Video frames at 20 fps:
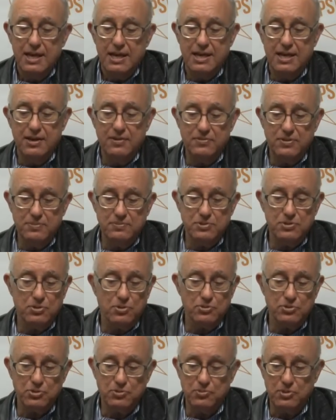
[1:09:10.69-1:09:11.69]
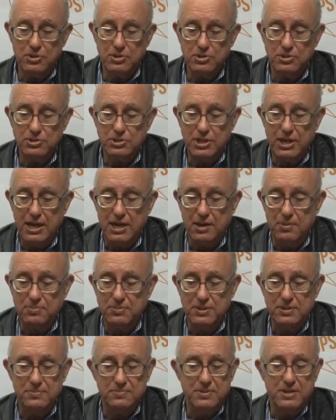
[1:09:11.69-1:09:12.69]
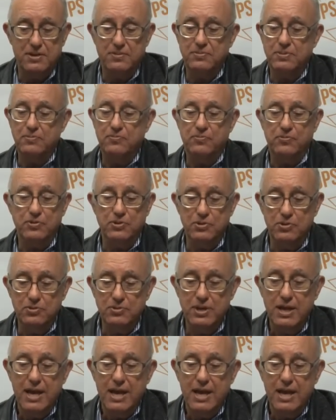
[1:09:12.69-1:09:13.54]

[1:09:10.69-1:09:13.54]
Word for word: give them social workers to help them, give them food.